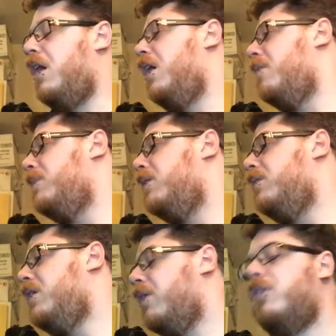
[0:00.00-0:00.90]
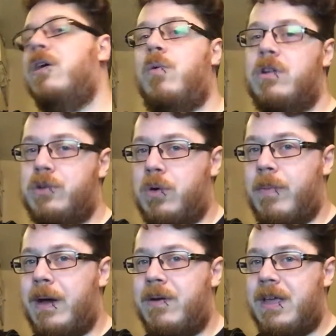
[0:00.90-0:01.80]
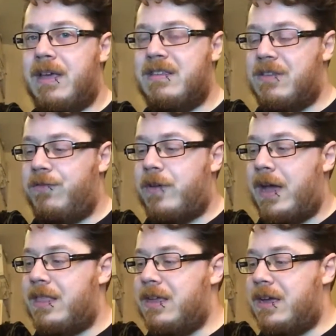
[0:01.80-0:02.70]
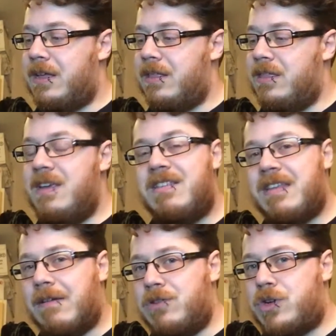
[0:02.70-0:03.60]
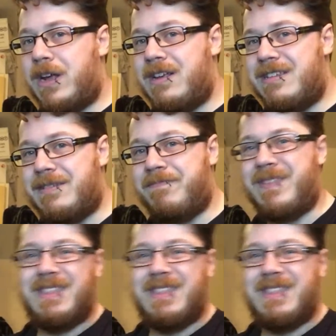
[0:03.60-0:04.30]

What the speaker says: The other thing I want to talk about is the fact that these soundtracks,